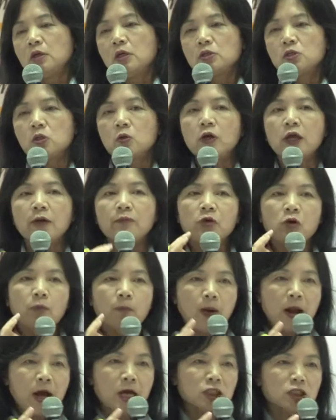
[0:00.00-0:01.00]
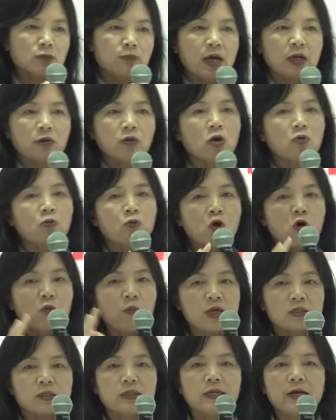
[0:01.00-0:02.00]
So if your plasma not
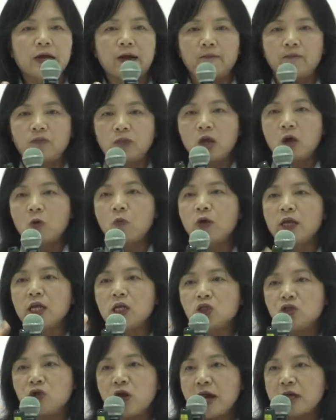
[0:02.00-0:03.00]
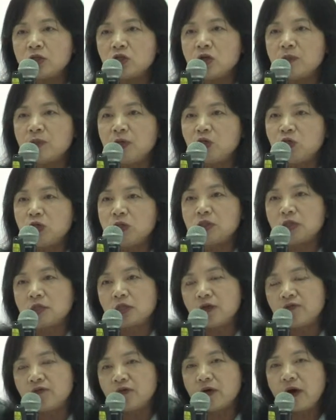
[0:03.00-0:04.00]
robust enough, when you're changing between the
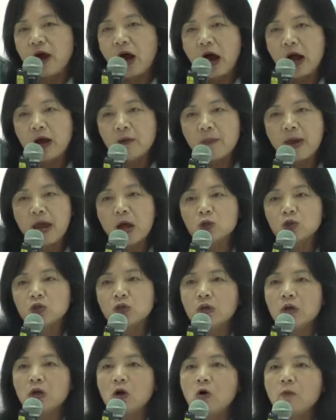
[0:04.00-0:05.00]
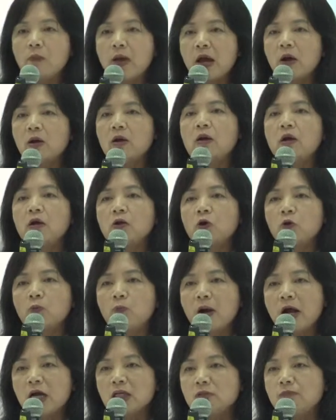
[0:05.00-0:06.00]
different high power to low power, your
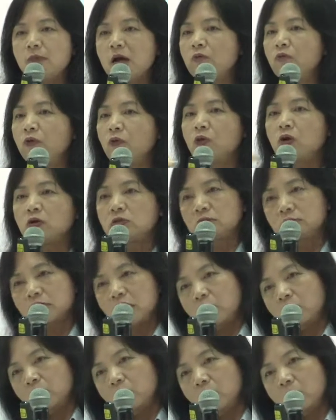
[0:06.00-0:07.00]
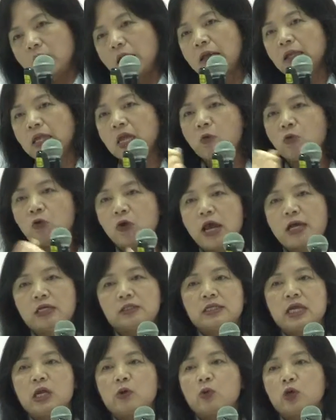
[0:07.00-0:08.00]
plasma will not stable, and they will
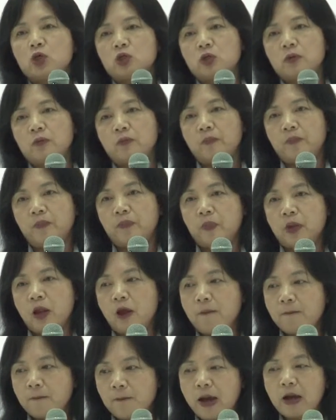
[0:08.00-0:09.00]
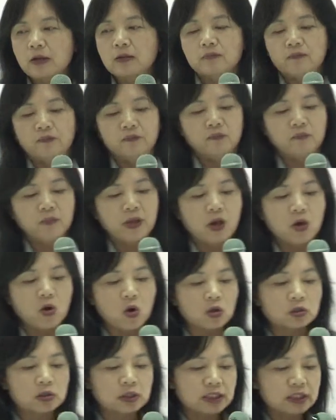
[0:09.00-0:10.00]
extinguish. But
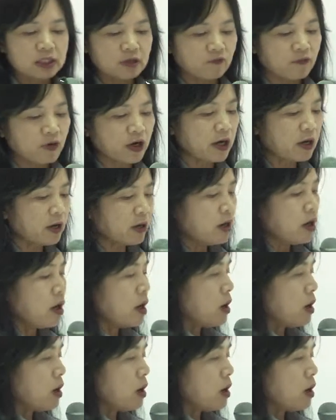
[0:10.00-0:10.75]
because it's a very